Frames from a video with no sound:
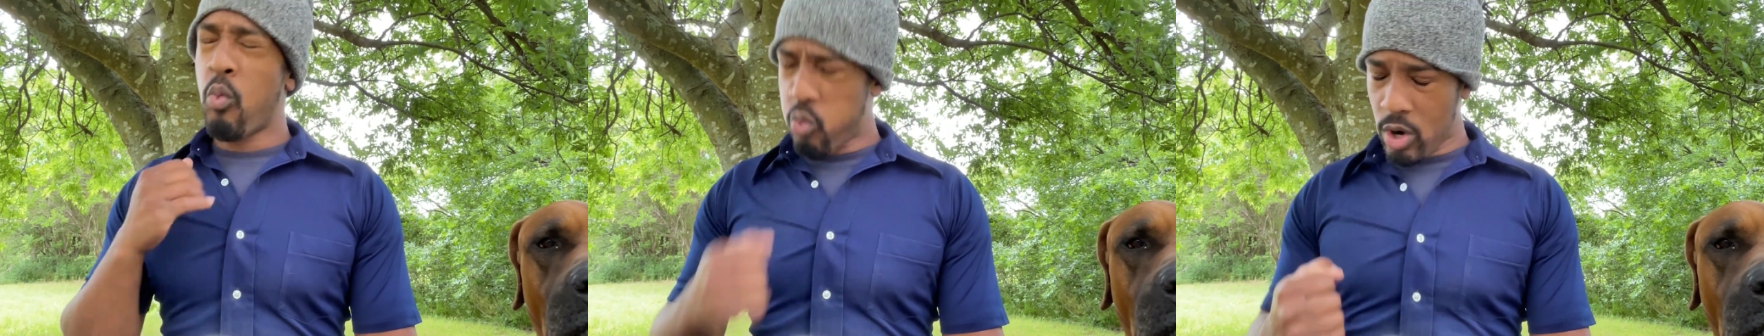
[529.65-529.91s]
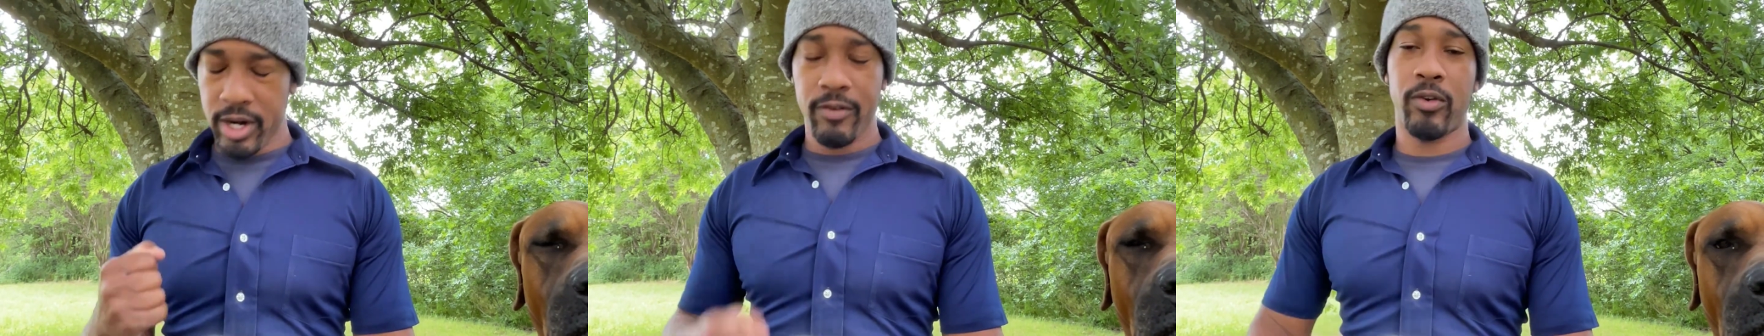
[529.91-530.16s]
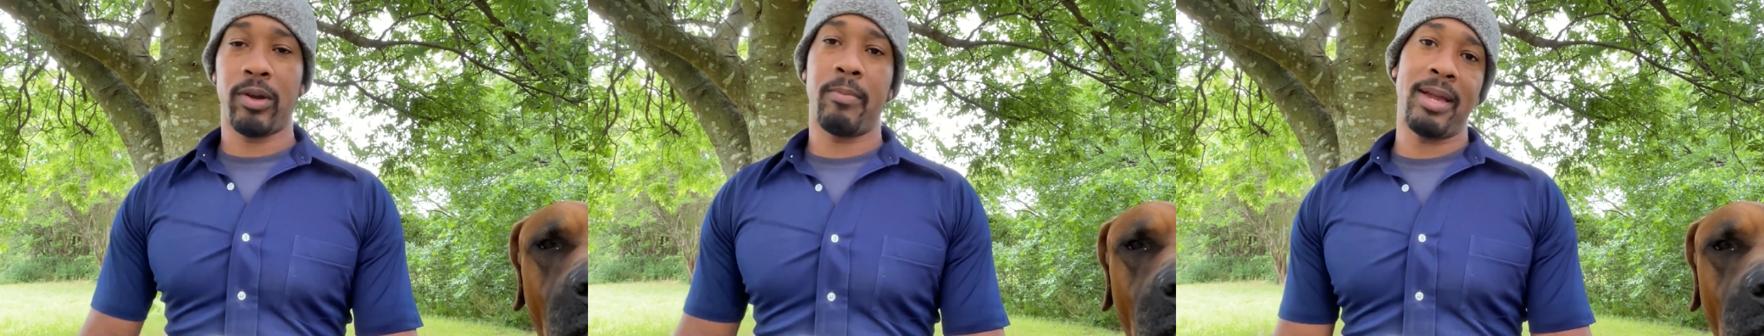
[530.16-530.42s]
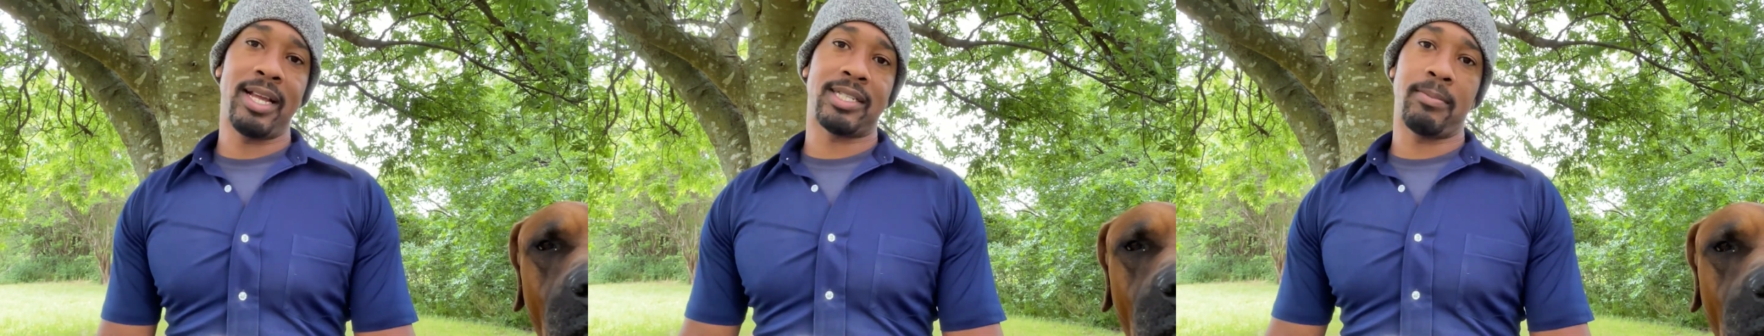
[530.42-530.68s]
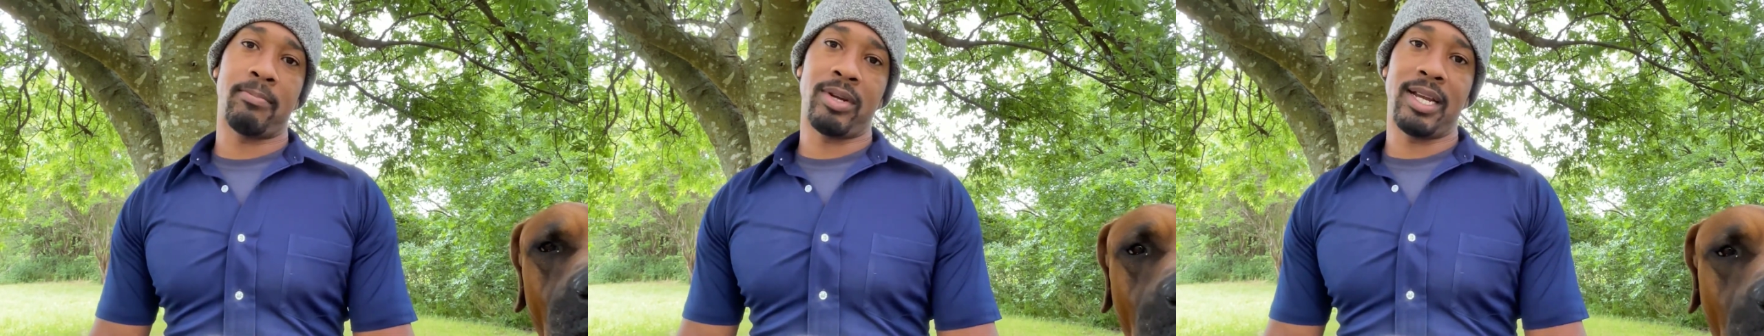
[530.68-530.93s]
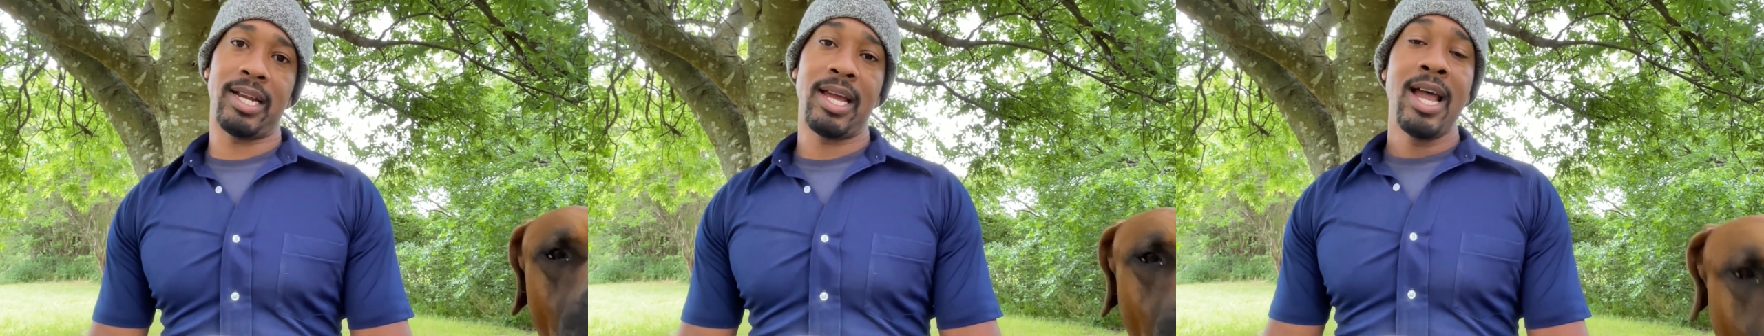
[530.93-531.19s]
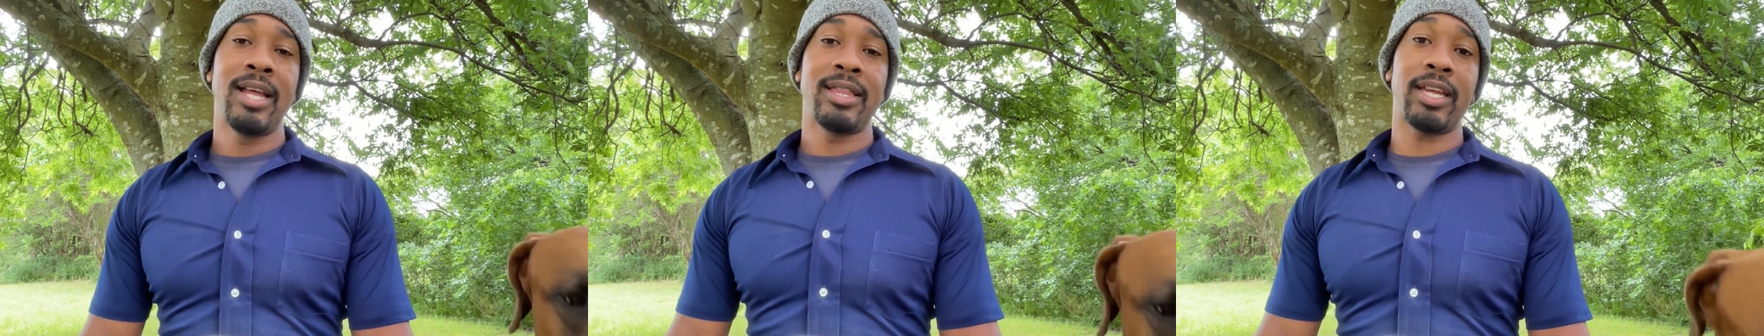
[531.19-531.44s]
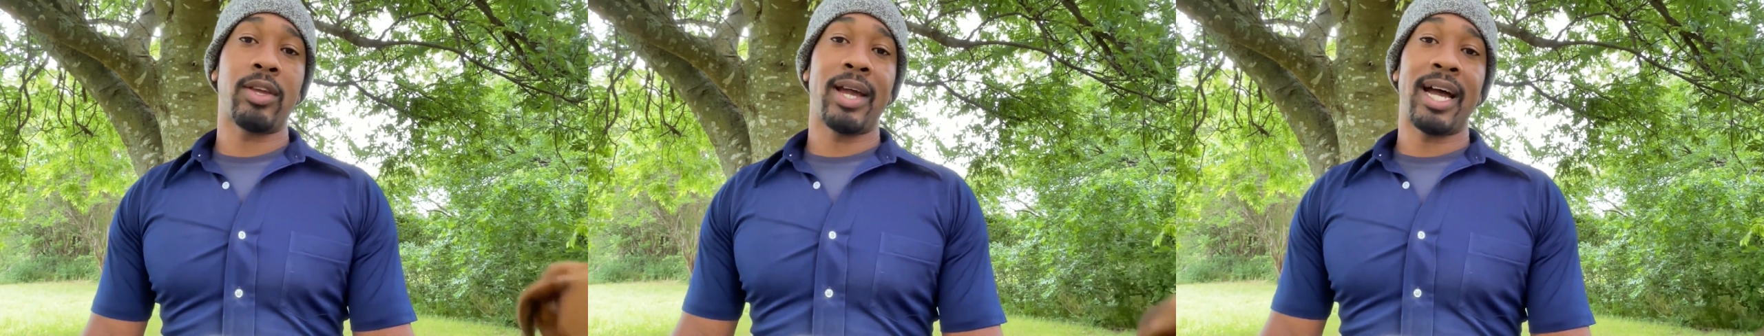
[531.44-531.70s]
wonderful, amazing breed.
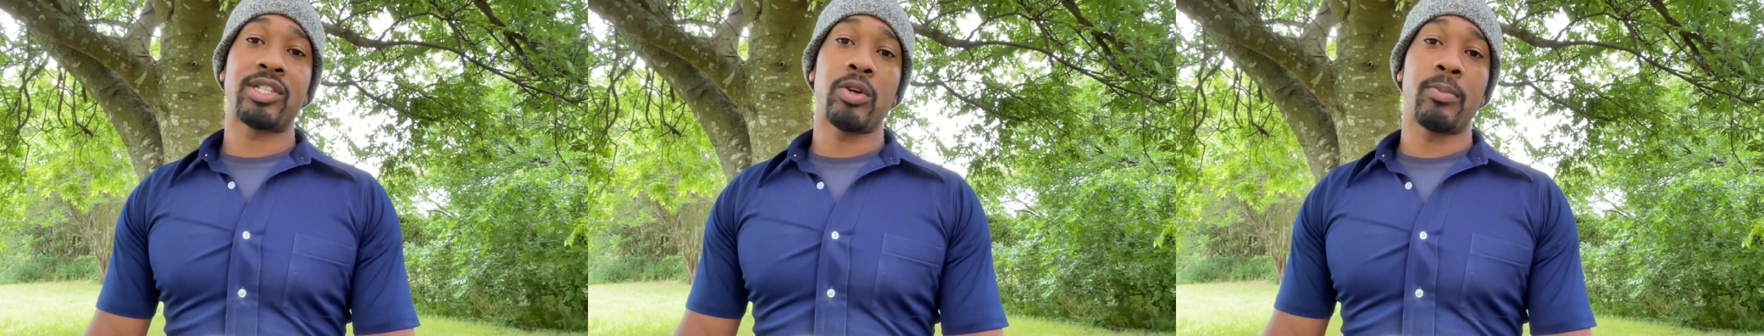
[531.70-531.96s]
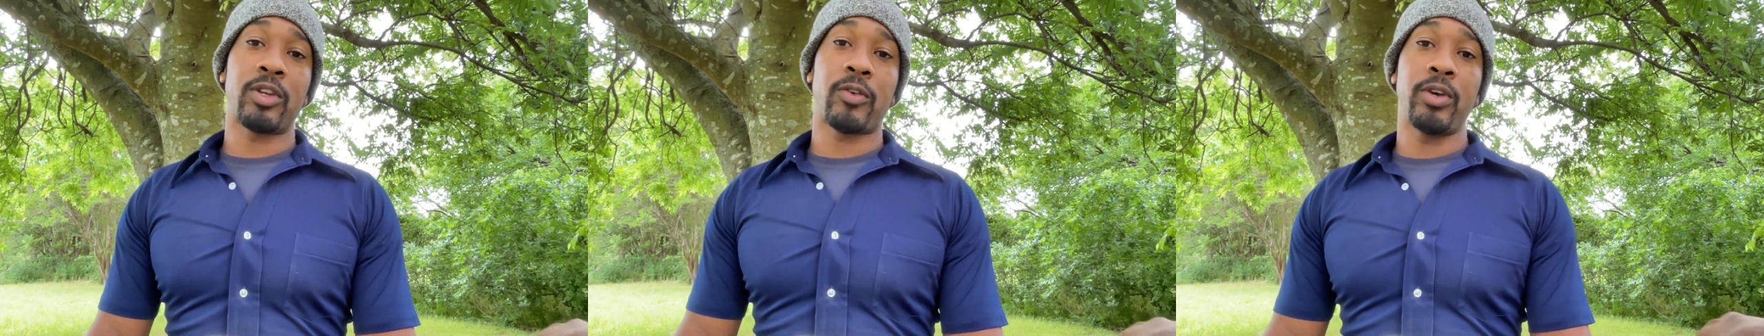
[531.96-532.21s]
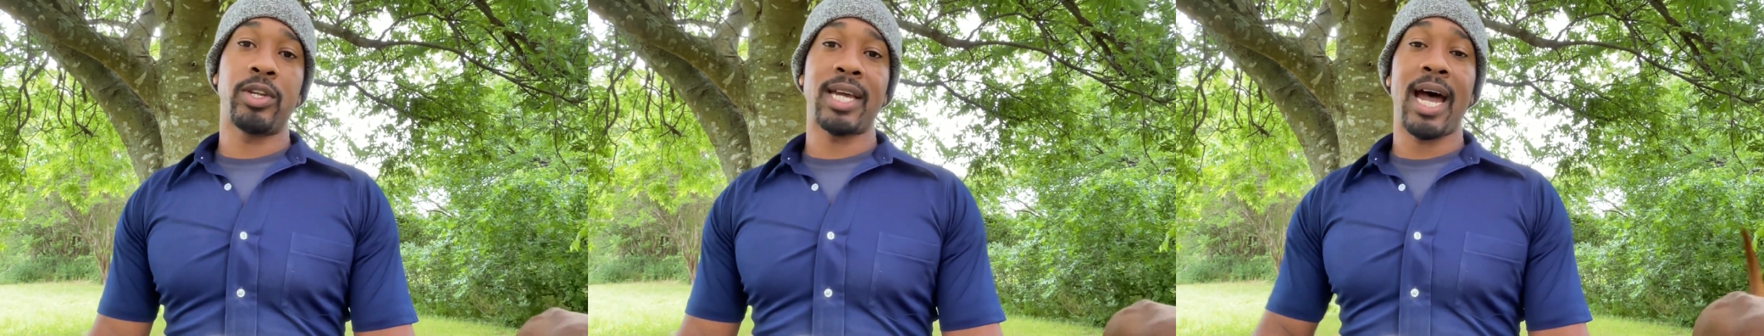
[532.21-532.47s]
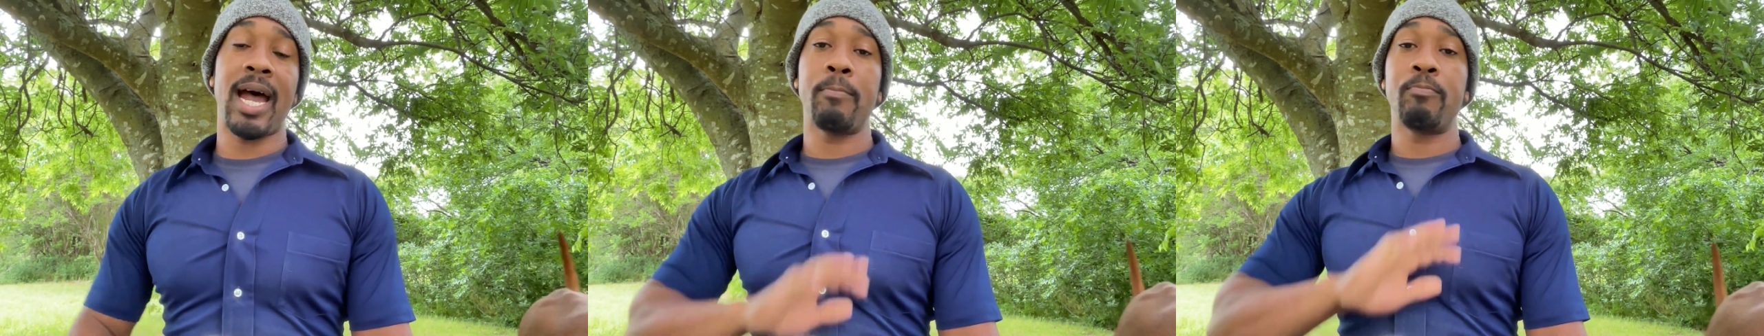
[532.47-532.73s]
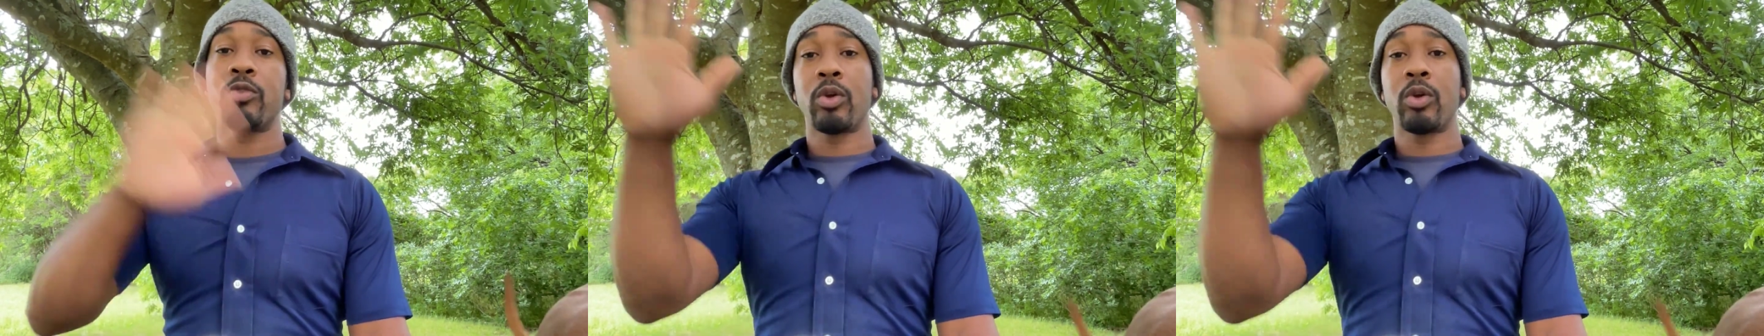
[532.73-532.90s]
Thank you guys so much for your time.